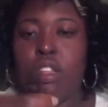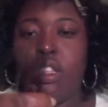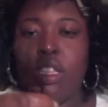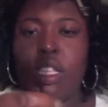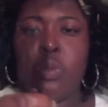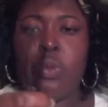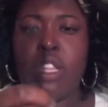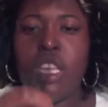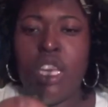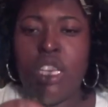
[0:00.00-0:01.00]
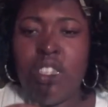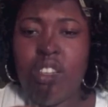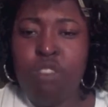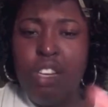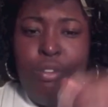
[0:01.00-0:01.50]
This one, the ends are
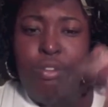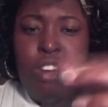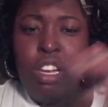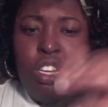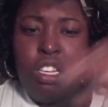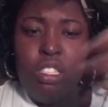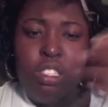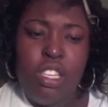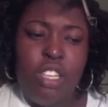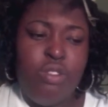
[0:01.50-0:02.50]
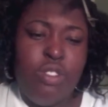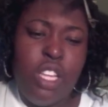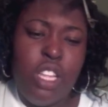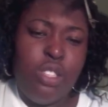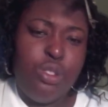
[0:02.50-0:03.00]
already frayed, so I don't really
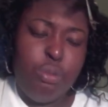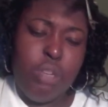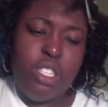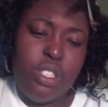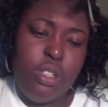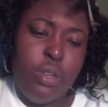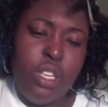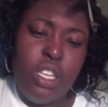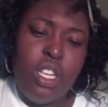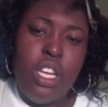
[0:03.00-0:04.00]
have to do much to it.